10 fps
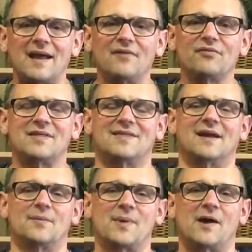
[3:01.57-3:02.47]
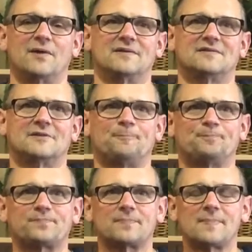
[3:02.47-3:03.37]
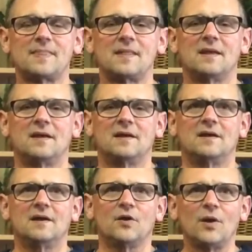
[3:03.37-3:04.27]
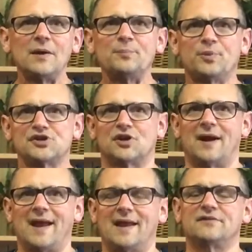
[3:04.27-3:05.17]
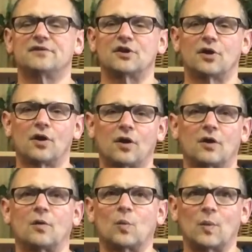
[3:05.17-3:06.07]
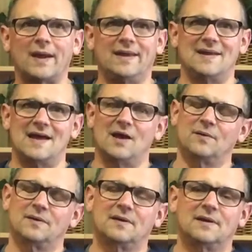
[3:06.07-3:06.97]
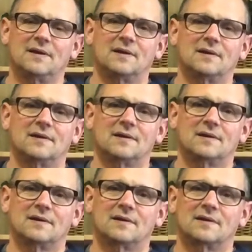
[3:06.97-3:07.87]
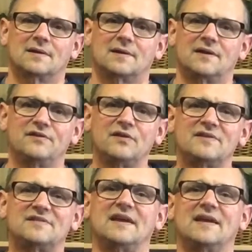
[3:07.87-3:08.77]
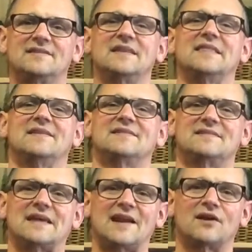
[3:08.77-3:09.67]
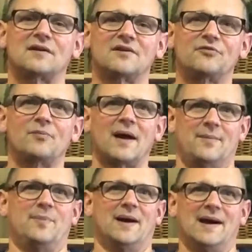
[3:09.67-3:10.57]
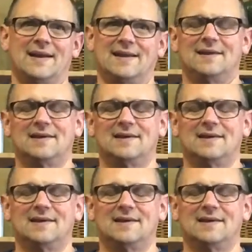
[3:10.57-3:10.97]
everything about us. Go ahead and put your hands on your heart right now. As you can see, it's at the center of my body.